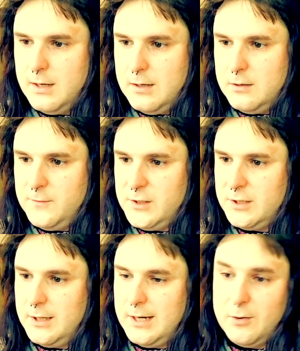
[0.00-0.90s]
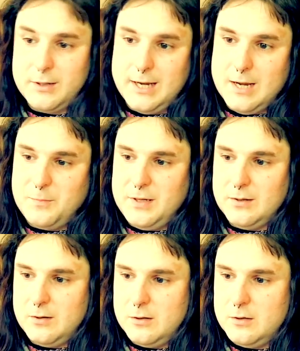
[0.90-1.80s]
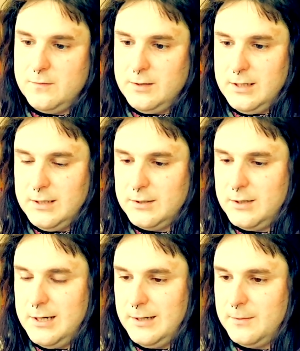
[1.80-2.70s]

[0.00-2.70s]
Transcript: I love just like how campy all of these like